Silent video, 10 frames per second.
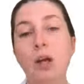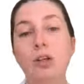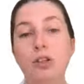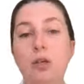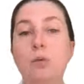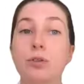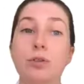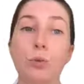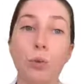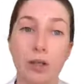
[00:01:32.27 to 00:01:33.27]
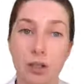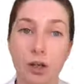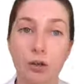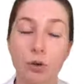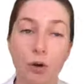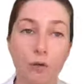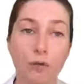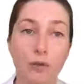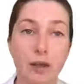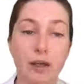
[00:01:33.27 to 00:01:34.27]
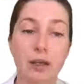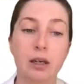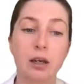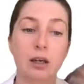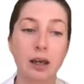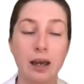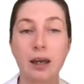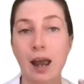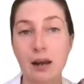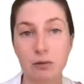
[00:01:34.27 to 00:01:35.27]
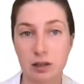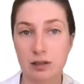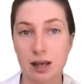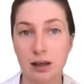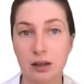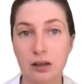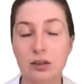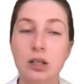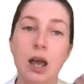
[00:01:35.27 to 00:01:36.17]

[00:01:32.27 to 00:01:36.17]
She was the widow of the King Henry II